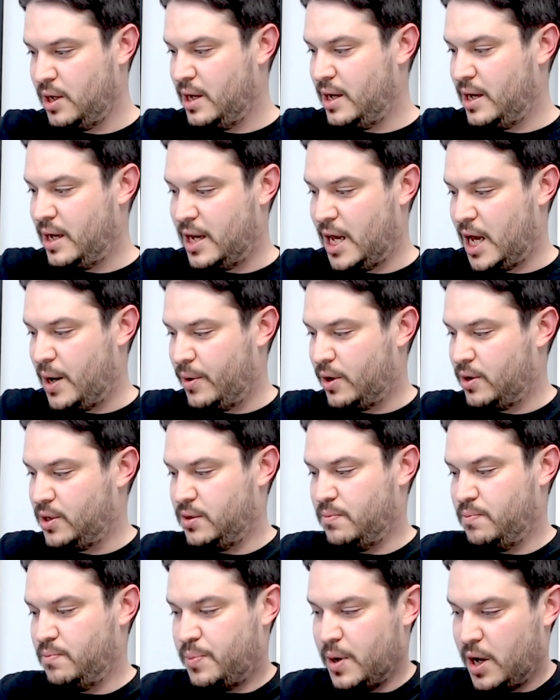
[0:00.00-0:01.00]
In here we've got
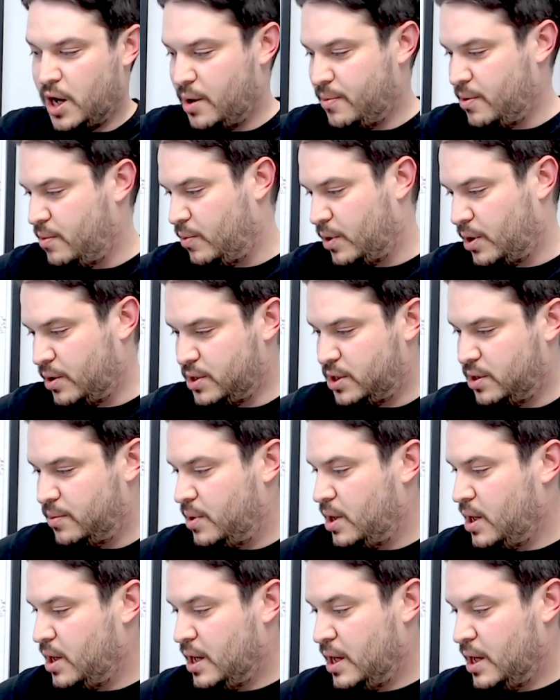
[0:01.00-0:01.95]
some bourbon, we've got some